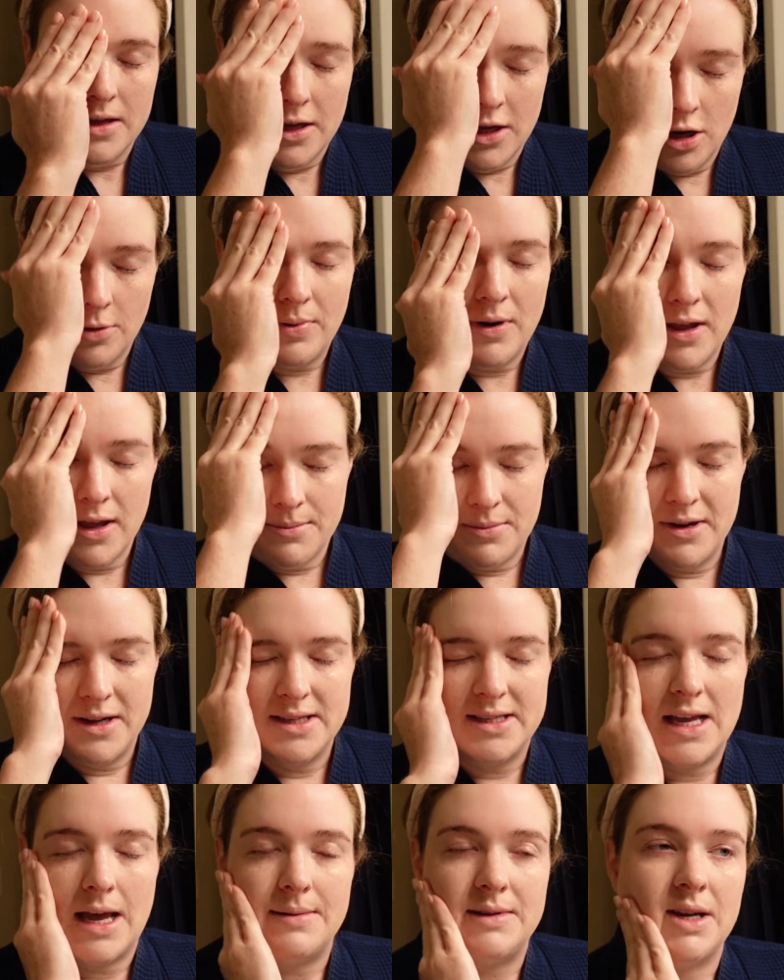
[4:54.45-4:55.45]
he'll probably bring
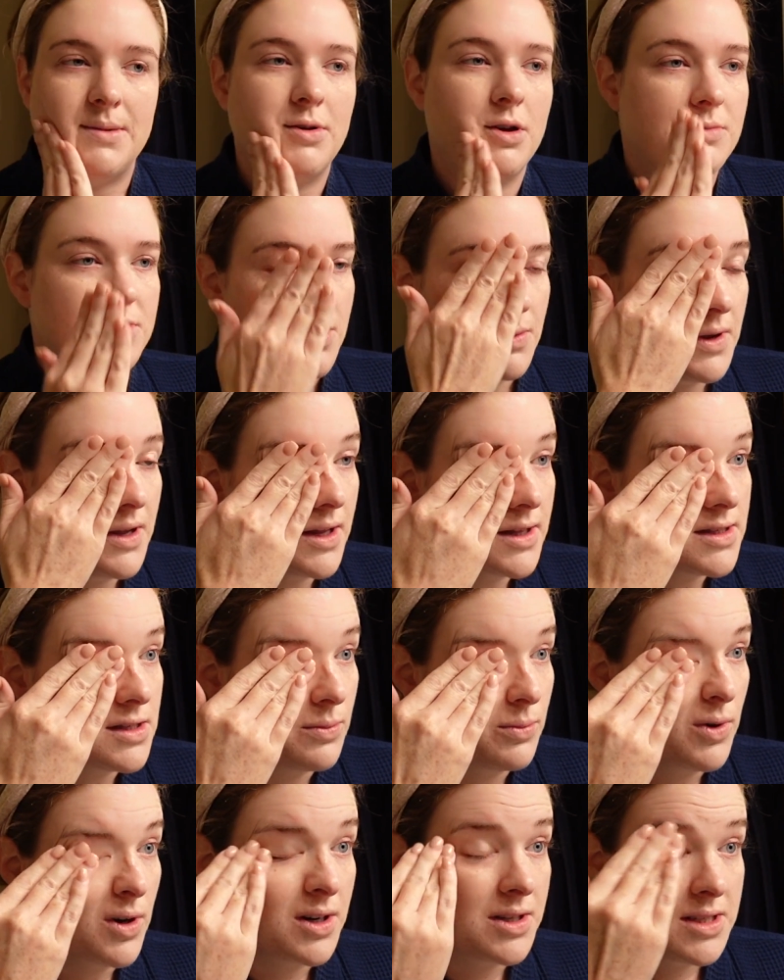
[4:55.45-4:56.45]
his laptop home so we can get
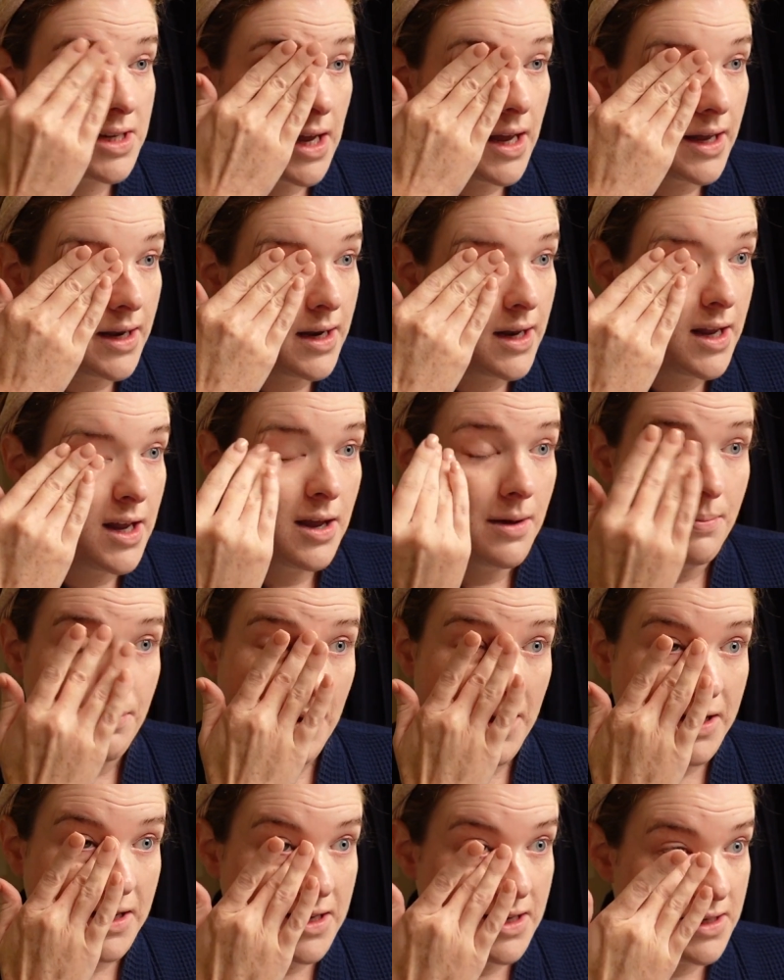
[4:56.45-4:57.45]
some work done,
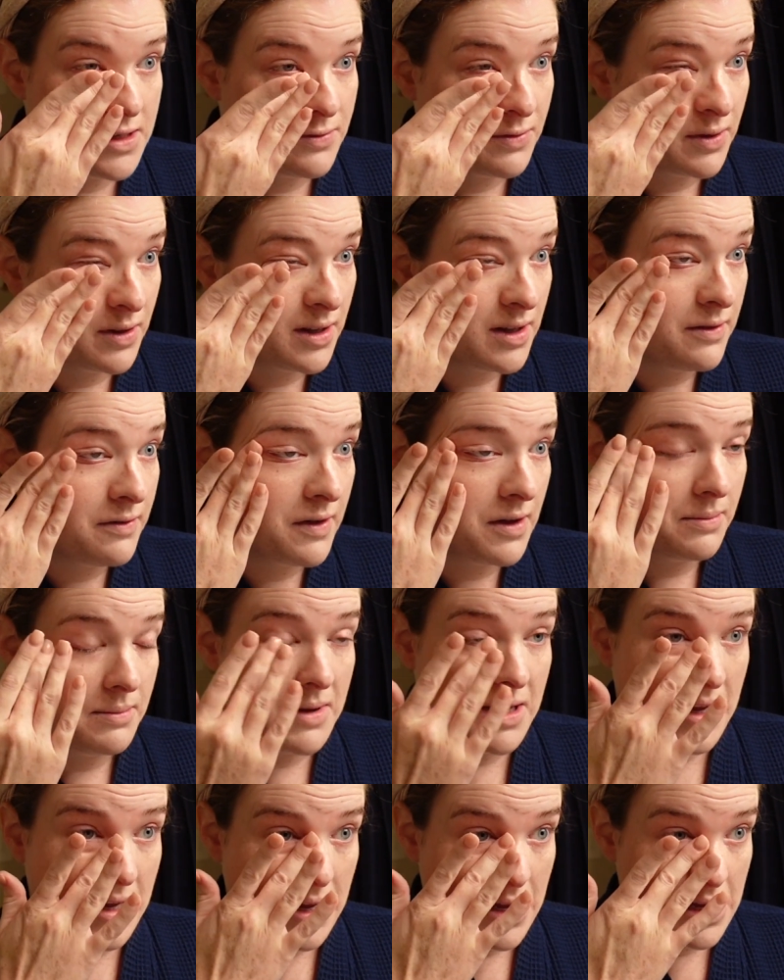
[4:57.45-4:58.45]
but he's relieving
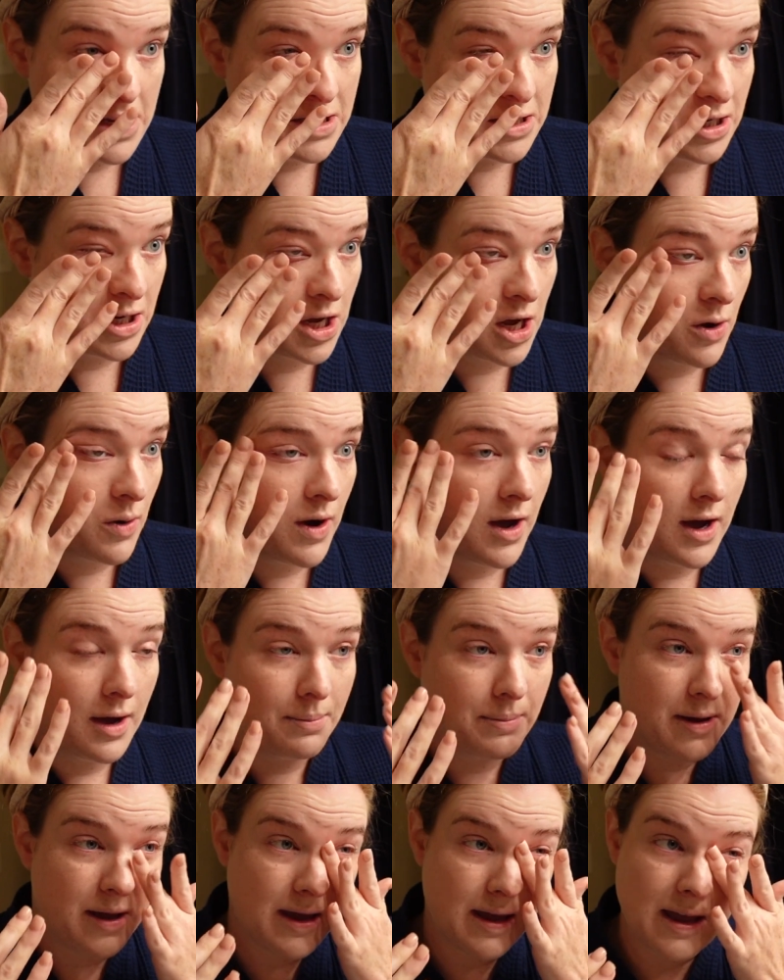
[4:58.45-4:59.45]
me to go
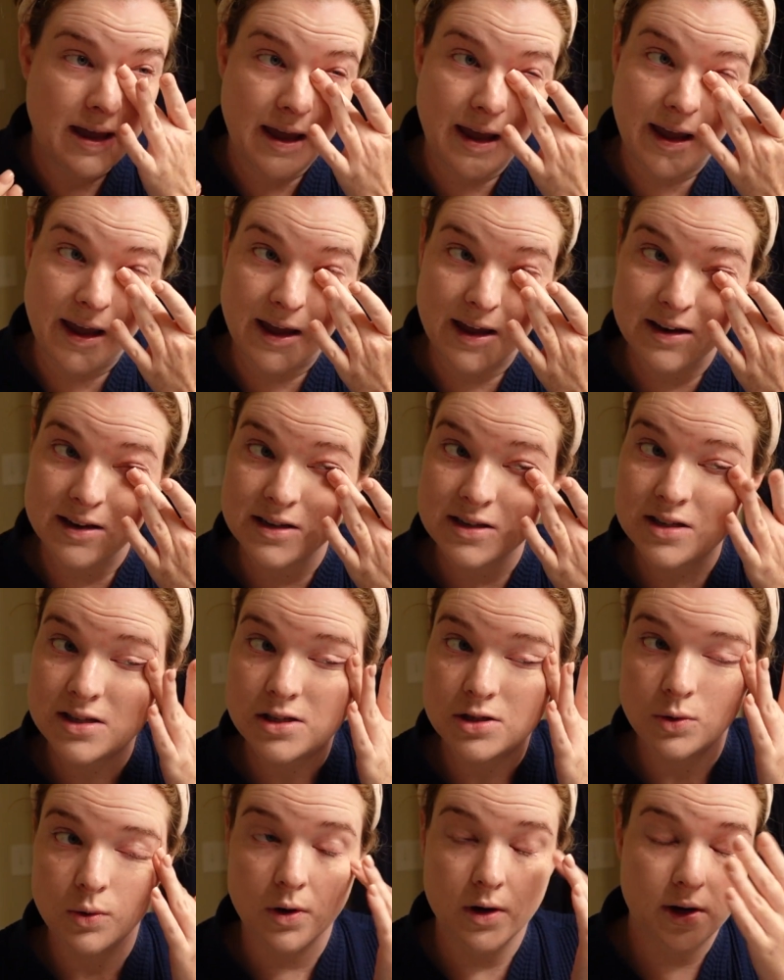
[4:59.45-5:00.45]
up and
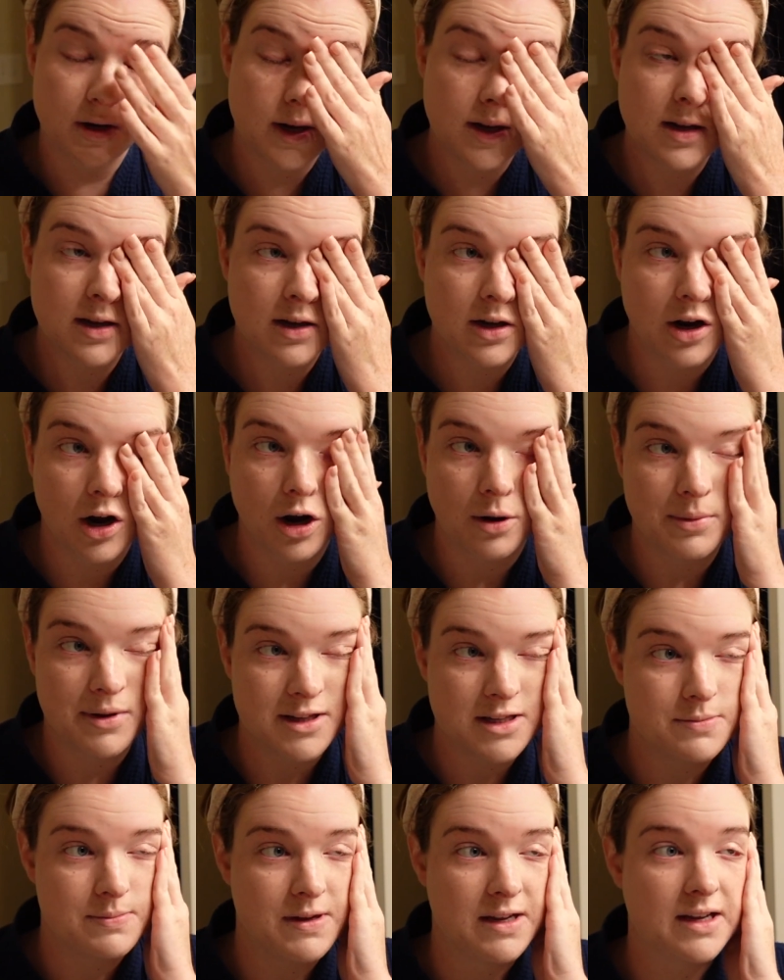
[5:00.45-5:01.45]
sort
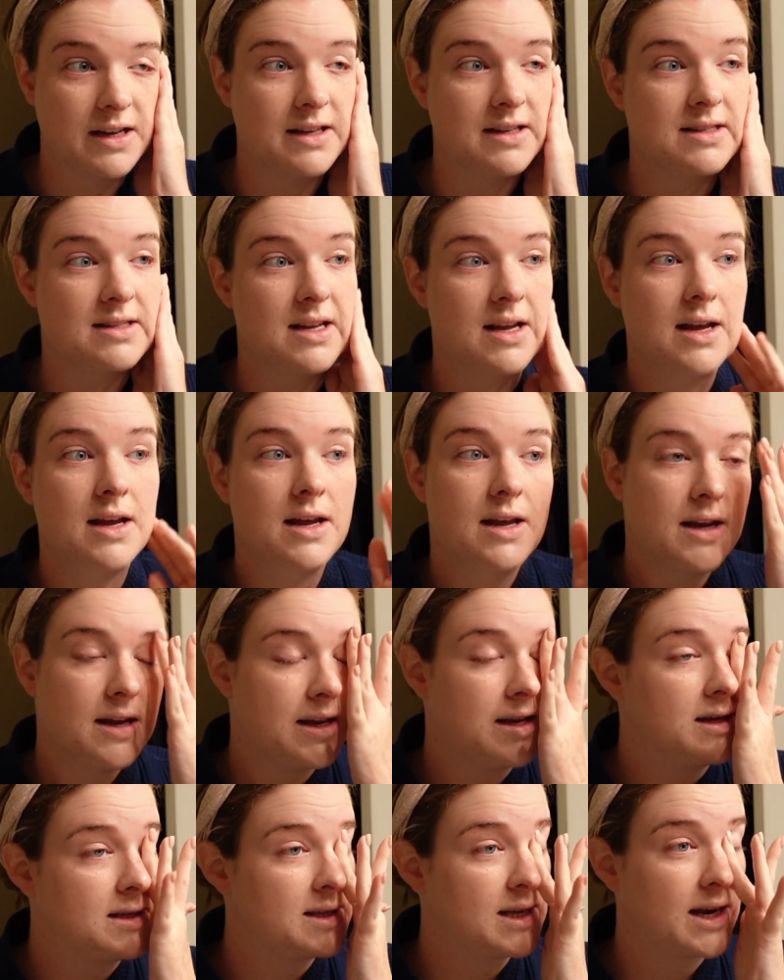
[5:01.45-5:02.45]
garments because
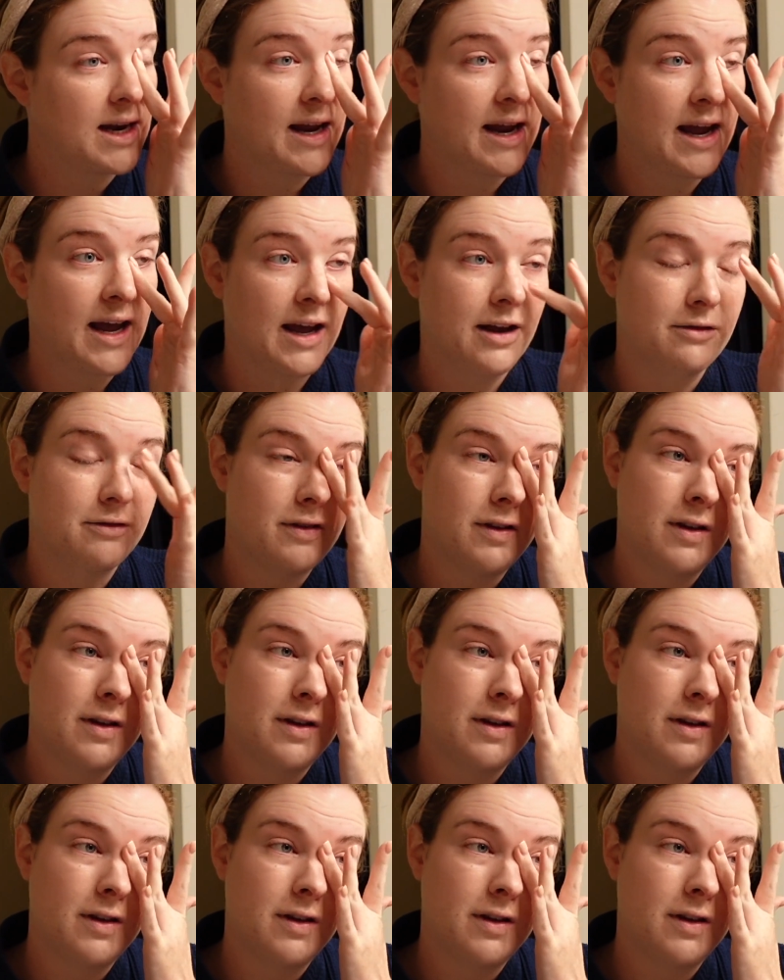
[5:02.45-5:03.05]
he said I have,